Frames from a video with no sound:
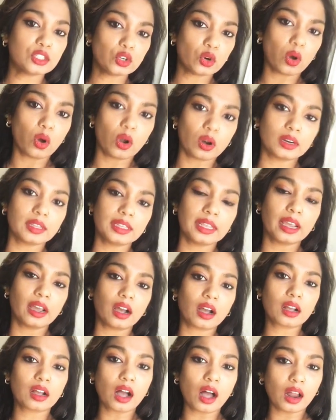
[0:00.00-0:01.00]
on their
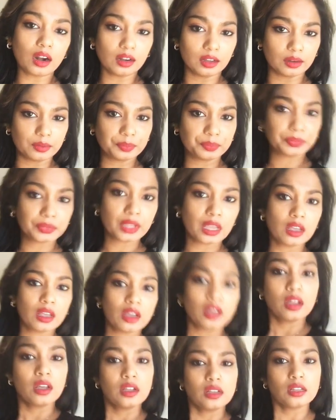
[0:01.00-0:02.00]
color,
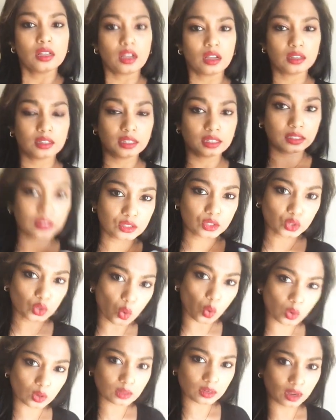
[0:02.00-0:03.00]
the
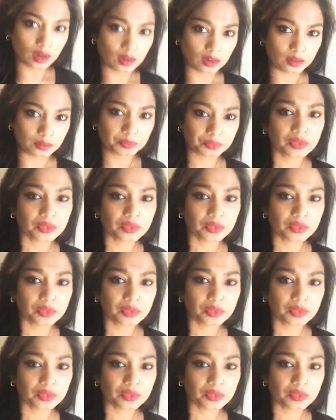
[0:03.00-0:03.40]
coat color.